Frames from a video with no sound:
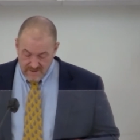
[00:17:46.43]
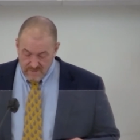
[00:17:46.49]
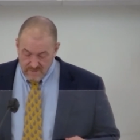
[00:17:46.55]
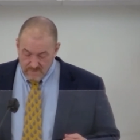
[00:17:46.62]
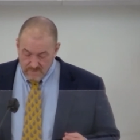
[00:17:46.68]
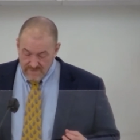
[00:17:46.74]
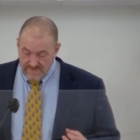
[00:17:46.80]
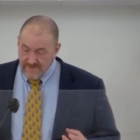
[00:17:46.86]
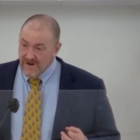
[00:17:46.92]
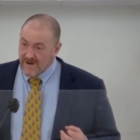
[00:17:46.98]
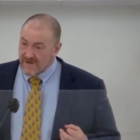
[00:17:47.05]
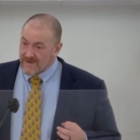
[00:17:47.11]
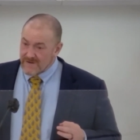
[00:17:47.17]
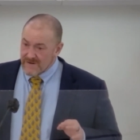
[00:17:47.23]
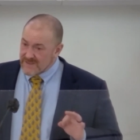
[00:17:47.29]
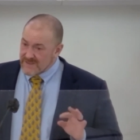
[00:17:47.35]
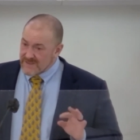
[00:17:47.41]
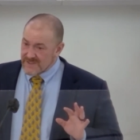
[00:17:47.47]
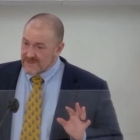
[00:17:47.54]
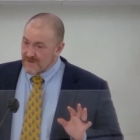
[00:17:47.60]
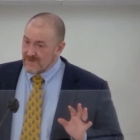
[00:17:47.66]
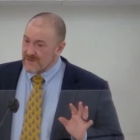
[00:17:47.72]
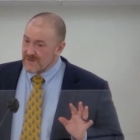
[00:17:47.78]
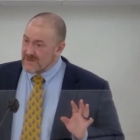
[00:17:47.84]
We've all heard the
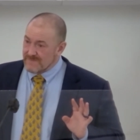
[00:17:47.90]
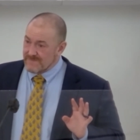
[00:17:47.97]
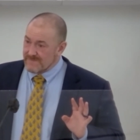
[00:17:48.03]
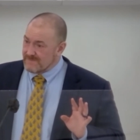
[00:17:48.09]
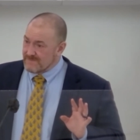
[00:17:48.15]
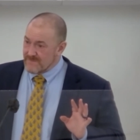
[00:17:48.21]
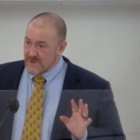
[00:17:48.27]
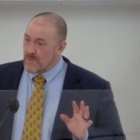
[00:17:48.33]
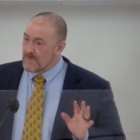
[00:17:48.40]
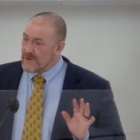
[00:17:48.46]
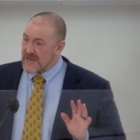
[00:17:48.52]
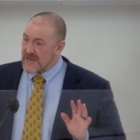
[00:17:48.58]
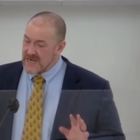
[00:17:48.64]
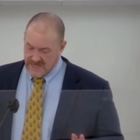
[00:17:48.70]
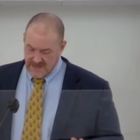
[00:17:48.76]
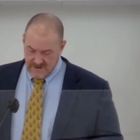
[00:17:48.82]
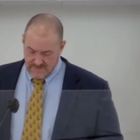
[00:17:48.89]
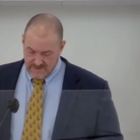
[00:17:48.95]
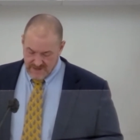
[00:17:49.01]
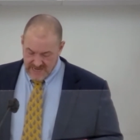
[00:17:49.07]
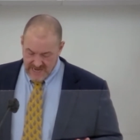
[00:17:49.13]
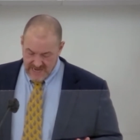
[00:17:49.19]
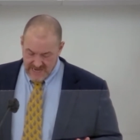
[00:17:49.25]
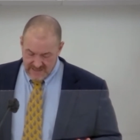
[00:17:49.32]
slogan, no pain, no
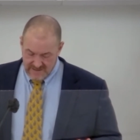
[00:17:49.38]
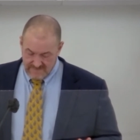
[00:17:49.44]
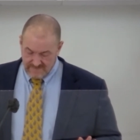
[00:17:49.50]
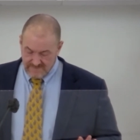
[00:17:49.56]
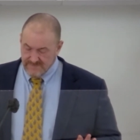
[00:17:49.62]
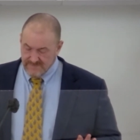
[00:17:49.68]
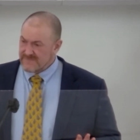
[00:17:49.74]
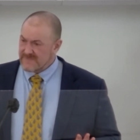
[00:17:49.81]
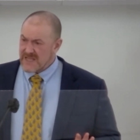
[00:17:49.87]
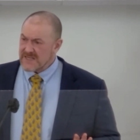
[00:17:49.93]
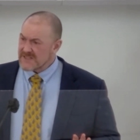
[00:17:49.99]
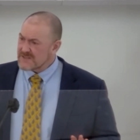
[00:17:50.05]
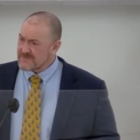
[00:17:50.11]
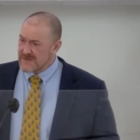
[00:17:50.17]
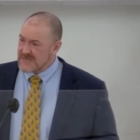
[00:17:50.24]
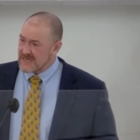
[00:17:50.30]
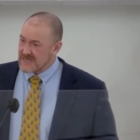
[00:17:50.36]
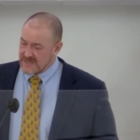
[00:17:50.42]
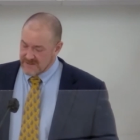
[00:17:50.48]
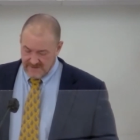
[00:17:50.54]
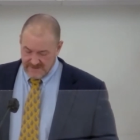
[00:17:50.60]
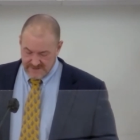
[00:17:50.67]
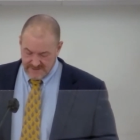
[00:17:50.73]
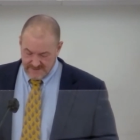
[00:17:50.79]
gain. That's
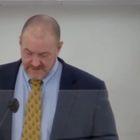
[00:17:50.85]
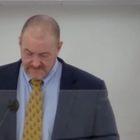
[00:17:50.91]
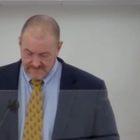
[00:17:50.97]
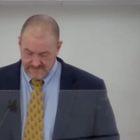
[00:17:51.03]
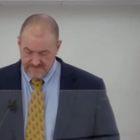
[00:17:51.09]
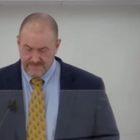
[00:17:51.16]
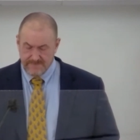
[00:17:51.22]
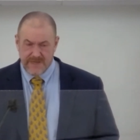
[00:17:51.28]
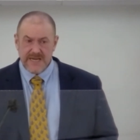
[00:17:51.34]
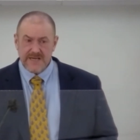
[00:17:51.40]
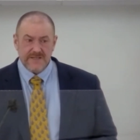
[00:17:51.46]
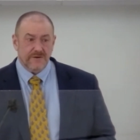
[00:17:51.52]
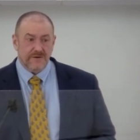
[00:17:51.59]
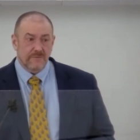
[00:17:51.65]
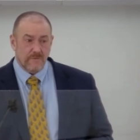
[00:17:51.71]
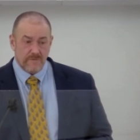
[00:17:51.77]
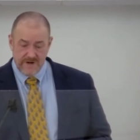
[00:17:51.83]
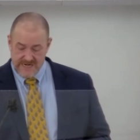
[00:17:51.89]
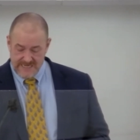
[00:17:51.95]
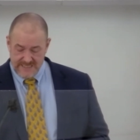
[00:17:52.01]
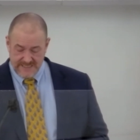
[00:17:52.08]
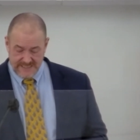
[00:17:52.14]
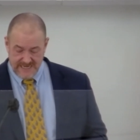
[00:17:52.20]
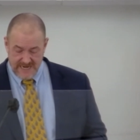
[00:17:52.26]
ridiculous. Pain's a
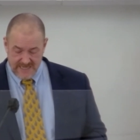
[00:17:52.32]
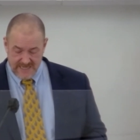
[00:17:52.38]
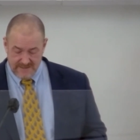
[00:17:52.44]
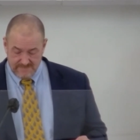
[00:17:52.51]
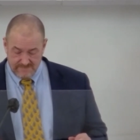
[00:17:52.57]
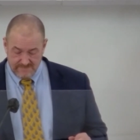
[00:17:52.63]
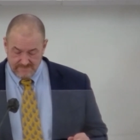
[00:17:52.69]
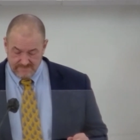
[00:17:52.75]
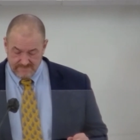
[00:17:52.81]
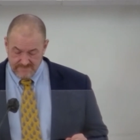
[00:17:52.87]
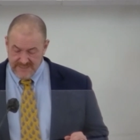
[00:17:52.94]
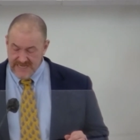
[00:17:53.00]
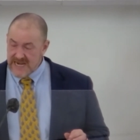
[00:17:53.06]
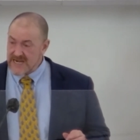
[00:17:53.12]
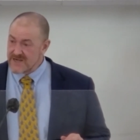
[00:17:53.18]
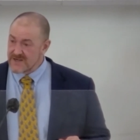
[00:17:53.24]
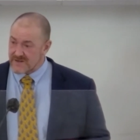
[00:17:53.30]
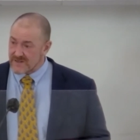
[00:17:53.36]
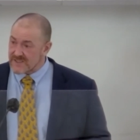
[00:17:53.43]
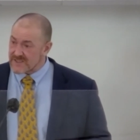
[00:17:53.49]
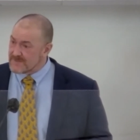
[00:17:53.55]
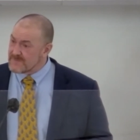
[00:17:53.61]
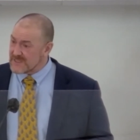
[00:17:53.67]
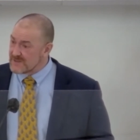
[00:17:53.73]
warning sign, danger,
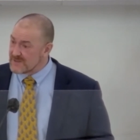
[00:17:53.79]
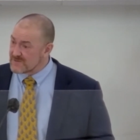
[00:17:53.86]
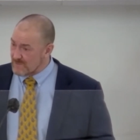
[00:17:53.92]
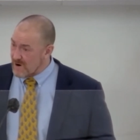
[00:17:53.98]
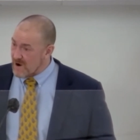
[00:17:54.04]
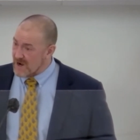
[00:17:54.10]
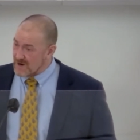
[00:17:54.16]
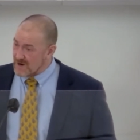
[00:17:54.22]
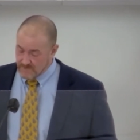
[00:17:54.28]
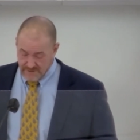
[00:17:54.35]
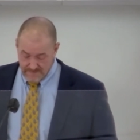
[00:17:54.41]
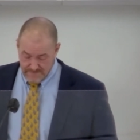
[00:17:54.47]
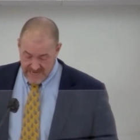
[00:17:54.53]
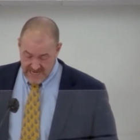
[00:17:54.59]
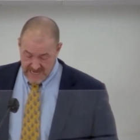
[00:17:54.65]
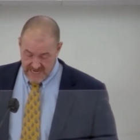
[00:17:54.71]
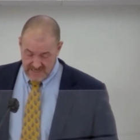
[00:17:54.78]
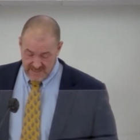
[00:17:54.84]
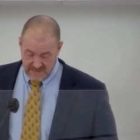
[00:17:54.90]
something's wrong with pain.